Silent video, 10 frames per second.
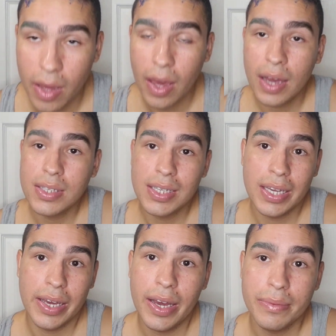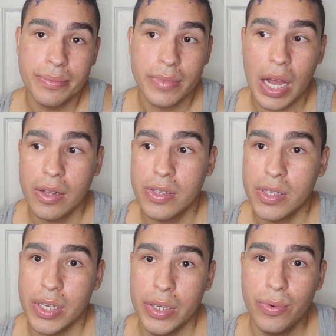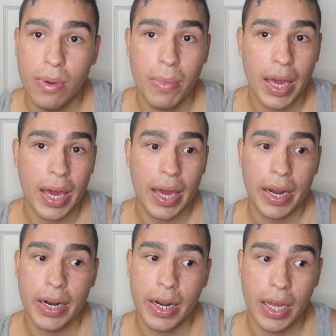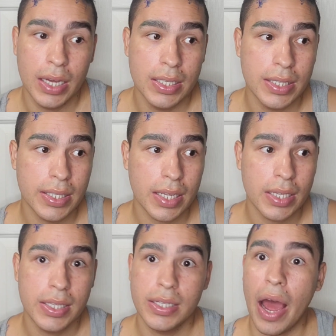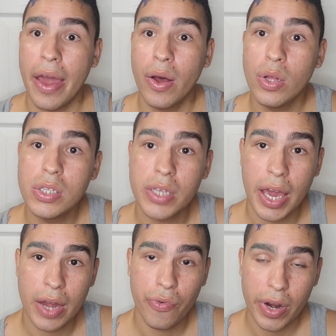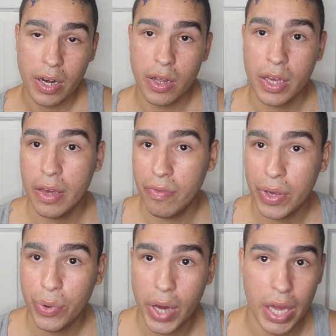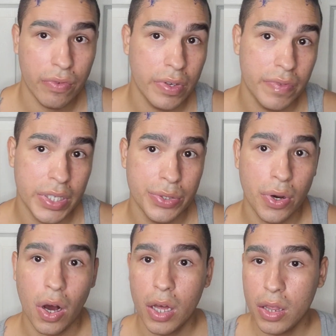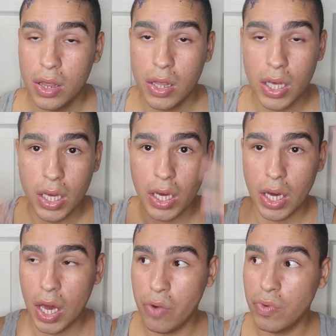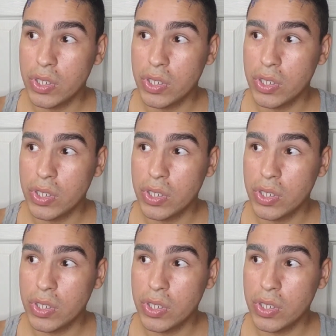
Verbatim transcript: And yeah, I'll see you when my hair is styled and ready to give you a review on the end